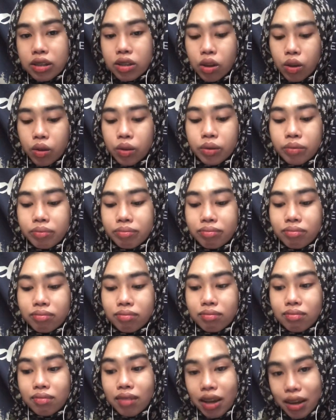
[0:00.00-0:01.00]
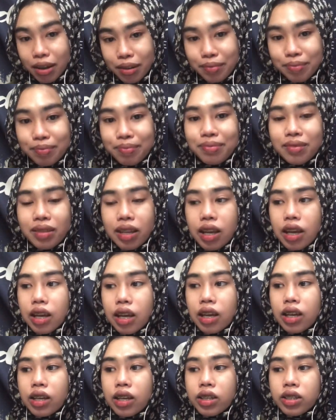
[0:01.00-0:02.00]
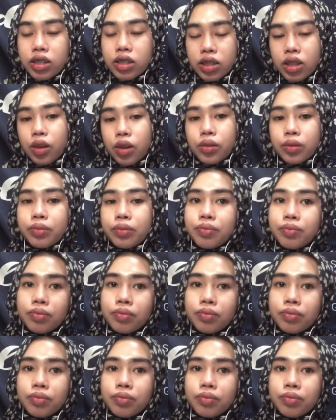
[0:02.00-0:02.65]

So yeah, so